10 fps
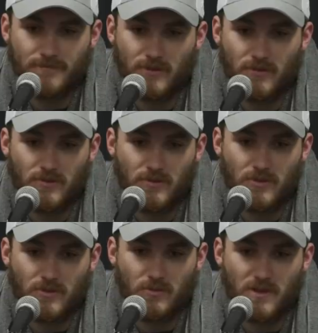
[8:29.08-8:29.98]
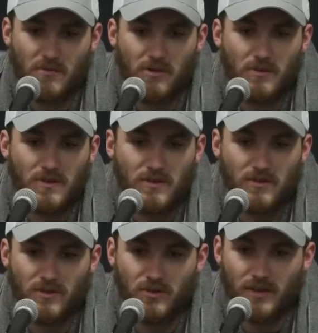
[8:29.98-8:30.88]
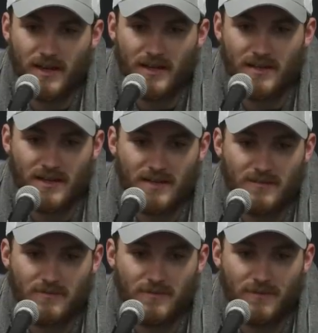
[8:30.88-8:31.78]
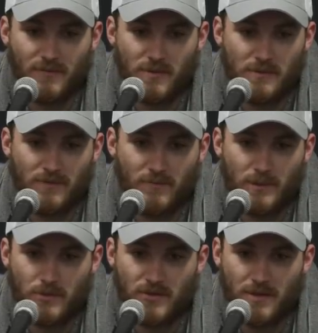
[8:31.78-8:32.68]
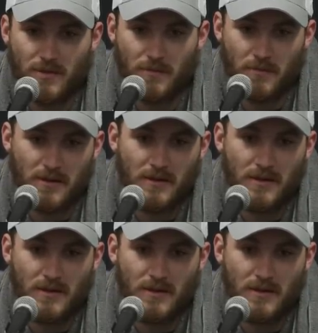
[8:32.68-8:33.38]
And, you know, there's so many moments that you can look at that different people stepped up. I mean,